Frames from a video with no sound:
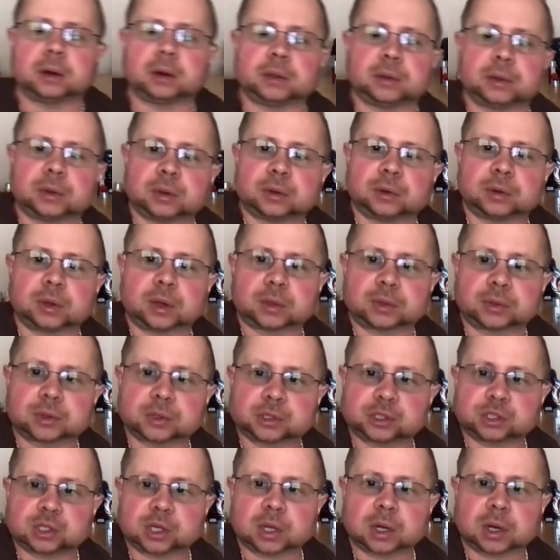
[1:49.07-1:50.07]
and then you got the
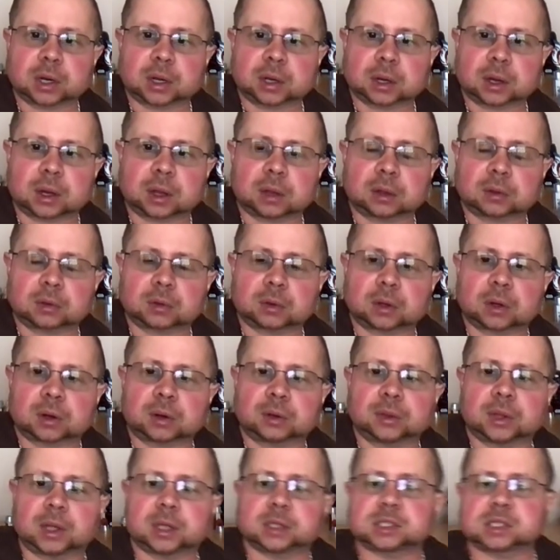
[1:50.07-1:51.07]
Jedi holocron on
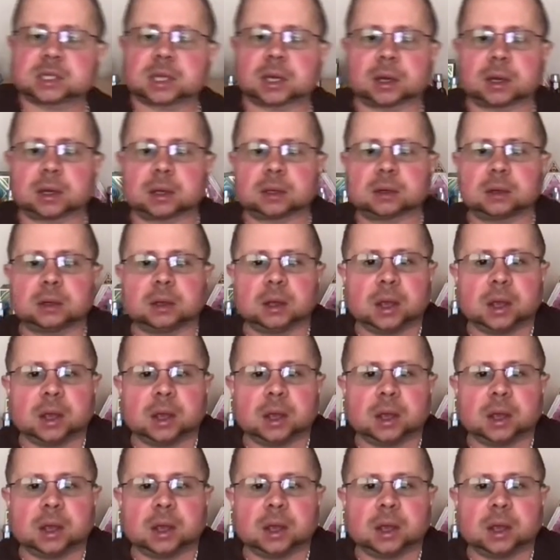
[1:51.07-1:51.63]
that side.